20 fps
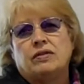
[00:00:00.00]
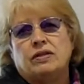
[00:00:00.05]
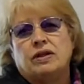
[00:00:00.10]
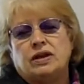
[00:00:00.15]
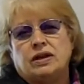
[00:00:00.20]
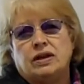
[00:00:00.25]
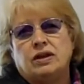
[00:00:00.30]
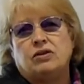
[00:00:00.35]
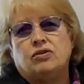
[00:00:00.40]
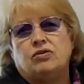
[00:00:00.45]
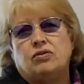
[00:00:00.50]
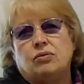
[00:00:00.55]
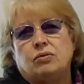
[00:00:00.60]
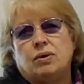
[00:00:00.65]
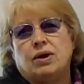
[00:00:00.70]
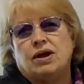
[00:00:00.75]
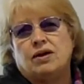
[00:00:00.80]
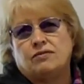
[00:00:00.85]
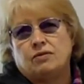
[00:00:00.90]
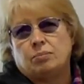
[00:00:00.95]
that need
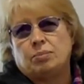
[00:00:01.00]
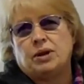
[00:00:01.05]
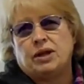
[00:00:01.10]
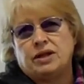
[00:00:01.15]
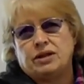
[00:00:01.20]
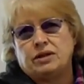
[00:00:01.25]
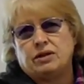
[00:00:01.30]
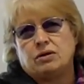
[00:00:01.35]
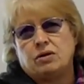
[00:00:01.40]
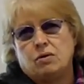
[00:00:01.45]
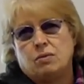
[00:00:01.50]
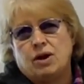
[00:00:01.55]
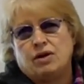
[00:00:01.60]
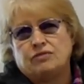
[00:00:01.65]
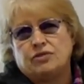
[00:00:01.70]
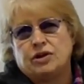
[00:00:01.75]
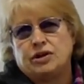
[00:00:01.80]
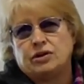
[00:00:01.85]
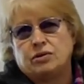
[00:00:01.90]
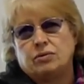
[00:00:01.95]
to have a place to go
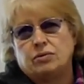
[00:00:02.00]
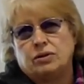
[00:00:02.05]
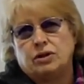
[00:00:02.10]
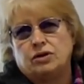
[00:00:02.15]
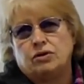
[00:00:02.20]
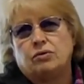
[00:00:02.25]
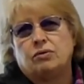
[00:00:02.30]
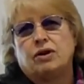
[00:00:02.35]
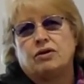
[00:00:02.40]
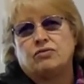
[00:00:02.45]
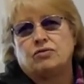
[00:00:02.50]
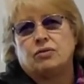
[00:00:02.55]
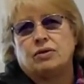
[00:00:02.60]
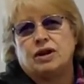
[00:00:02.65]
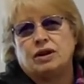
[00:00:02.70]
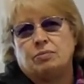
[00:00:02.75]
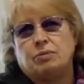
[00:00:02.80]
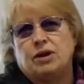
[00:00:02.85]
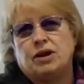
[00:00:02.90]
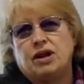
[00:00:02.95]
after school and don't have
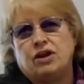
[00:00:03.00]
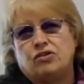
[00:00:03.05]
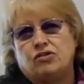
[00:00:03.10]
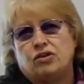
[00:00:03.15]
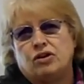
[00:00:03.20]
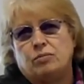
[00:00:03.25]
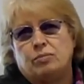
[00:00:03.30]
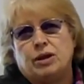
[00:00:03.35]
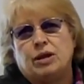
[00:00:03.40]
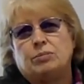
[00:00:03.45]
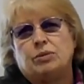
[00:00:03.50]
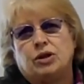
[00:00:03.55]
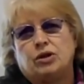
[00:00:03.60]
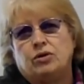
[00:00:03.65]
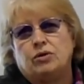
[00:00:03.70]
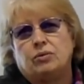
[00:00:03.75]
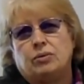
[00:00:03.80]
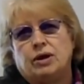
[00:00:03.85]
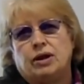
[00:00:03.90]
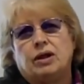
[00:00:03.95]
transportation to be able
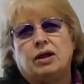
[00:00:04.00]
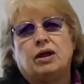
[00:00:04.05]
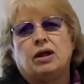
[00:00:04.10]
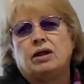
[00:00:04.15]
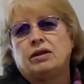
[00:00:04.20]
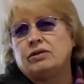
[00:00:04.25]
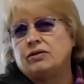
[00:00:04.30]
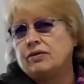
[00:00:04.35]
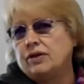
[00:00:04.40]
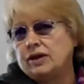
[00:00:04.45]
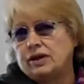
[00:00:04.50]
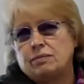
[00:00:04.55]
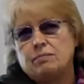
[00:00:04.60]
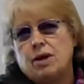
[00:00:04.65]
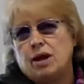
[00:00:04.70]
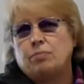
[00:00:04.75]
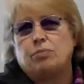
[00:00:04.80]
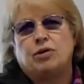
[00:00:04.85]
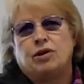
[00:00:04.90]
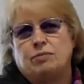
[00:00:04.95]
to do it. So
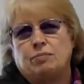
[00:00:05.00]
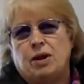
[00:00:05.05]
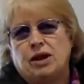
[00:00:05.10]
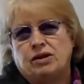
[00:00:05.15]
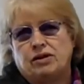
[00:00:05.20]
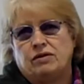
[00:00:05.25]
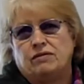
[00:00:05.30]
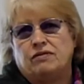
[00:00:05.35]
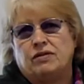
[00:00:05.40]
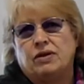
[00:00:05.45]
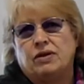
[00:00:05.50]
that's my perspective.